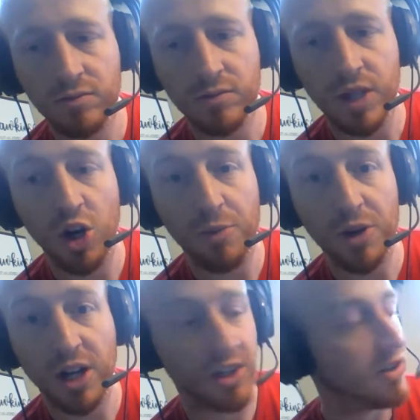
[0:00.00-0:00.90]
I hope we
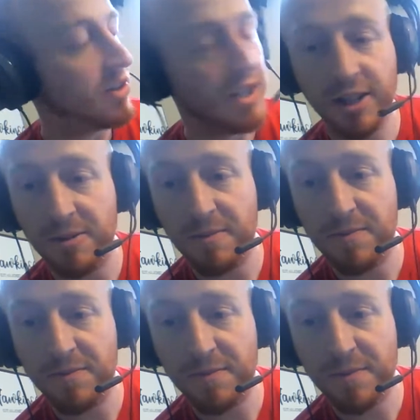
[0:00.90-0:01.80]
all agree.
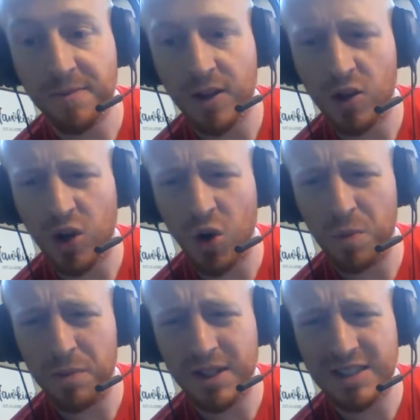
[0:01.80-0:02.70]

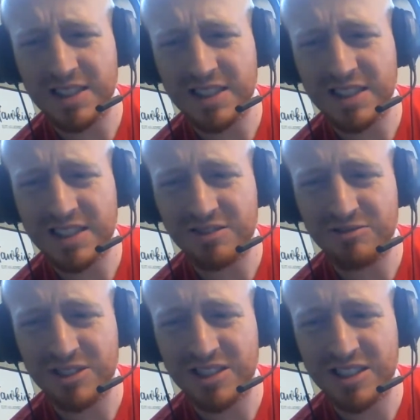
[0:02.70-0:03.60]
Open.
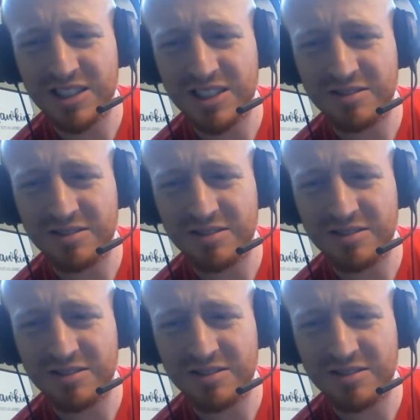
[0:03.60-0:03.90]
William.